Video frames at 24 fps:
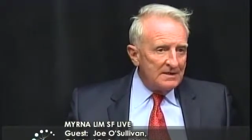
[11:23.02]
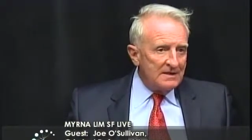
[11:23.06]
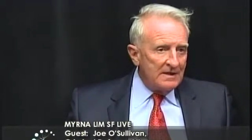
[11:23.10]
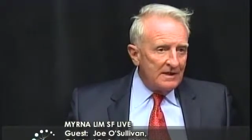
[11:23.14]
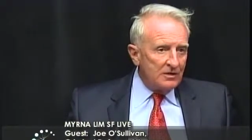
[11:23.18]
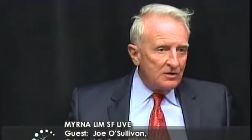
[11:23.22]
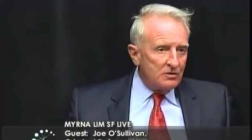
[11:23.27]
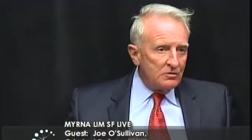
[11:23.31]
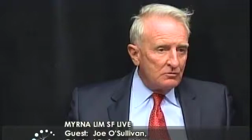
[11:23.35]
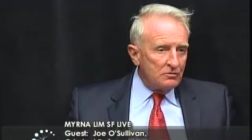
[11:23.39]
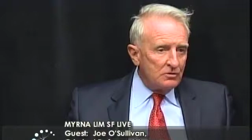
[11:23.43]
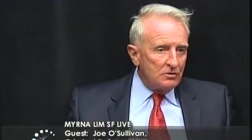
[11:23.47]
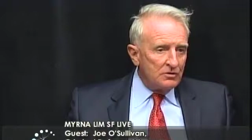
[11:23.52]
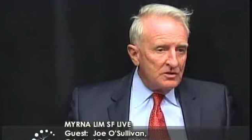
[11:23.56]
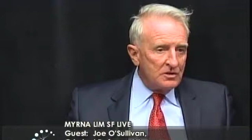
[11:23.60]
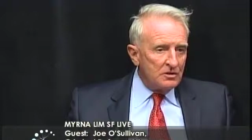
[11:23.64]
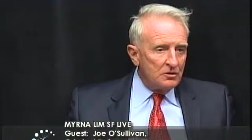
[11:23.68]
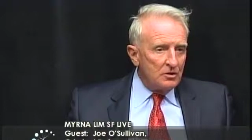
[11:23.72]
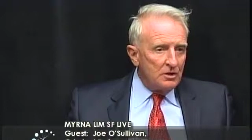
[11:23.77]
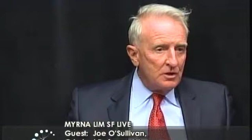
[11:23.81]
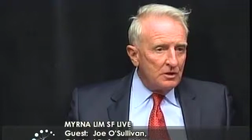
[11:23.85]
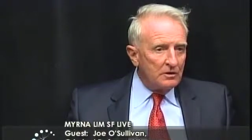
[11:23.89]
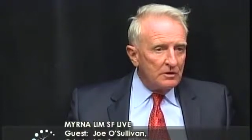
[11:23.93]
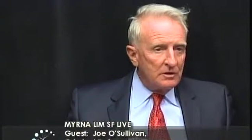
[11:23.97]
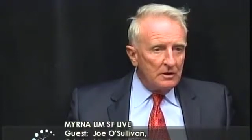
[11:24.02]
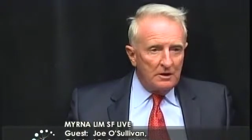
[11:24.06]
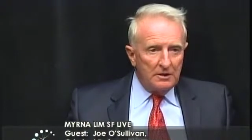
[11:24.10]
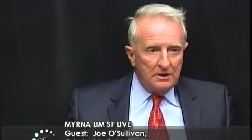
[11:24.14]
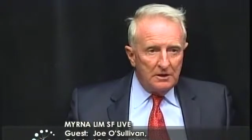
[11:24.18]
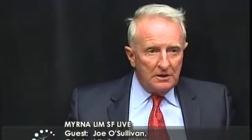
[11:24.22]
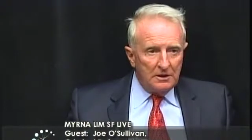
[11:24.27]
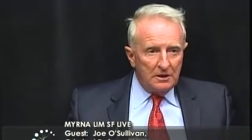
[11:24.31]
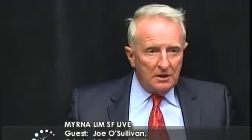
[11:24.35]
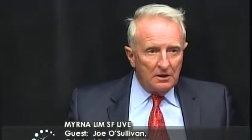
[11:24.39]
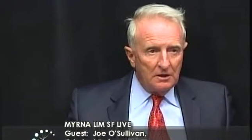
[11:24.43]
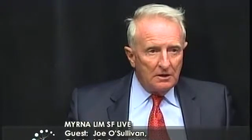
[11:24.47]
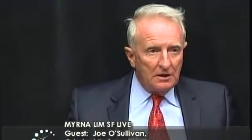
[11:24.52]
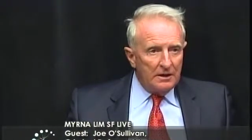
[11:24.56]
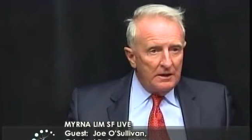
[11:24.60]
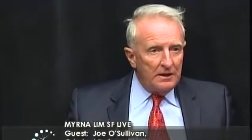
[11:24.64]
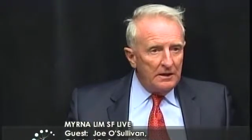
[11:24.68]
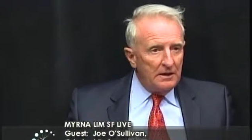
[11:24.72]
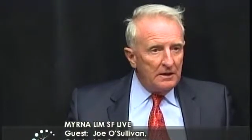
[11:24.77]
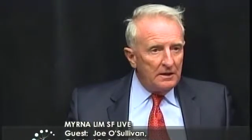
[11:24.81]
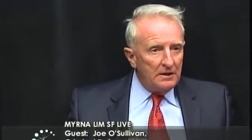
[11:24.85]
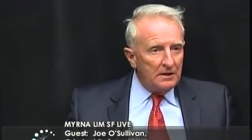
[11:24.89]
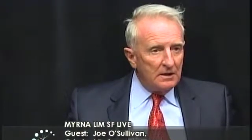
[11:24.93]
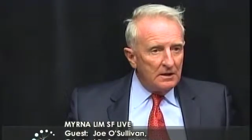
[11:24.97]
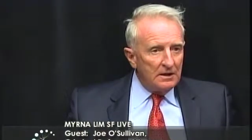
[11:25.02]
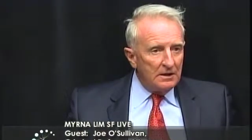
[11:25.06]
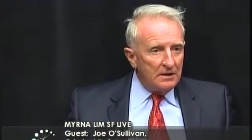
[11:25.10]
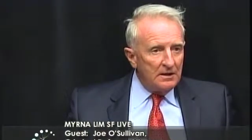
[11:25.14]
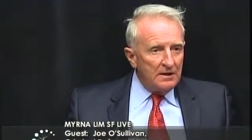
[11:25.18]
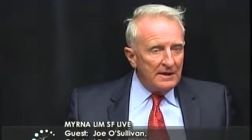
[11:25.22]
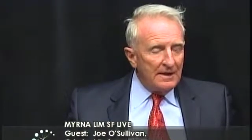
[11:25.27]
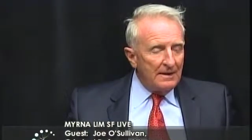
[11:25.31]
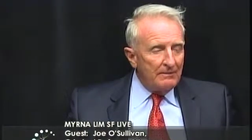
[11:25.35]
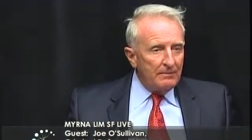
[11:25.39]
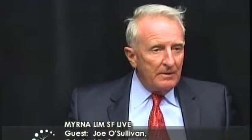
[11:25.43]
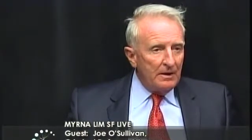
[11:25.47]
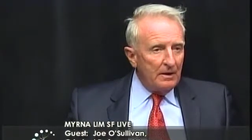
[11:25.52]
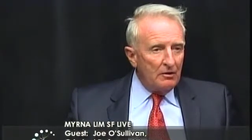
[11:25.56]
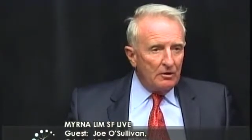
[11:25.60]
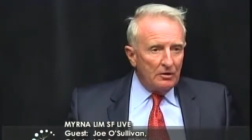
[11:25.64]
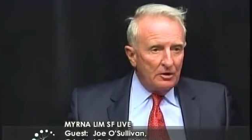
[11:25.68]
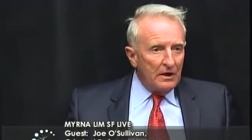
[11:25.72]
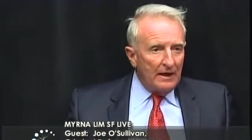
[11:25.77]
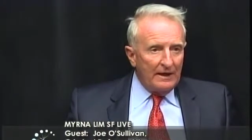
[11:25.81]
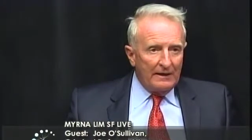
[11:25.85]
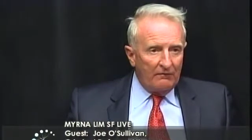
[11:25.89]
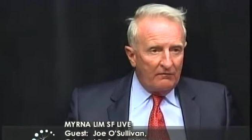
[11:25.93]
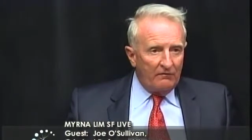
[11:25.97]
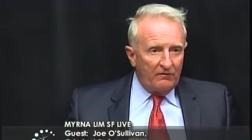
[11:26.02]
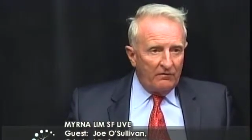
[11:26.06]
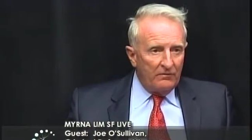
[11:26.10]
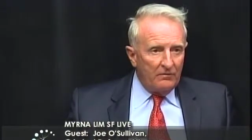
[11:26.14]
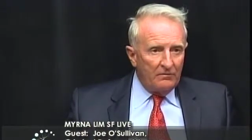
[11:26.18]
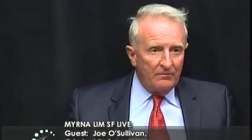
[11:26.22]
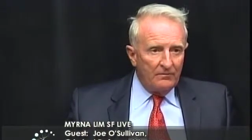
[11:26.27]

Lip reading: sexual assault on the young lady and the kidnapping are life.